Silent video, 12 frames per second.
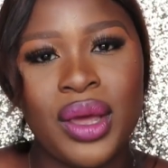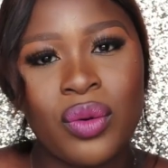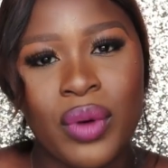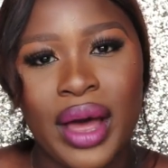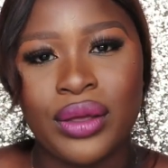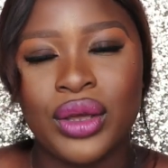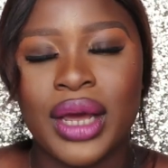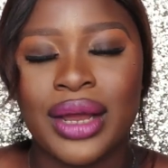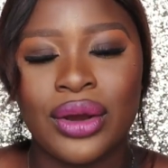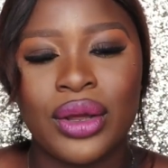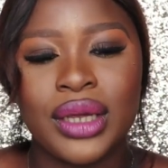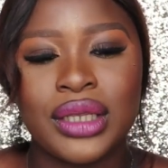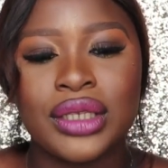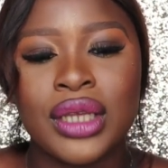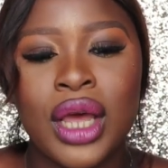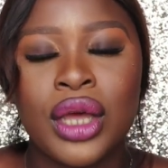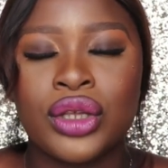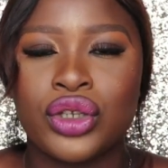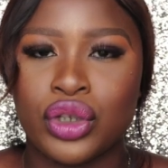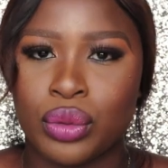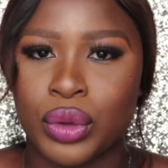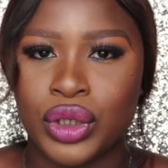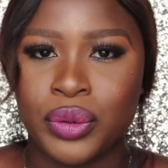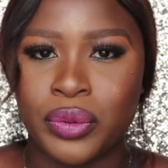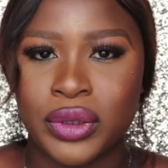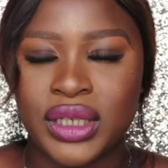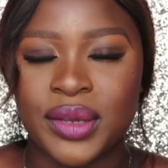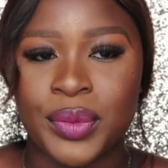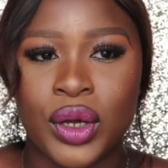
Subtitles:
Meanwhile, you cannot eat so much protein,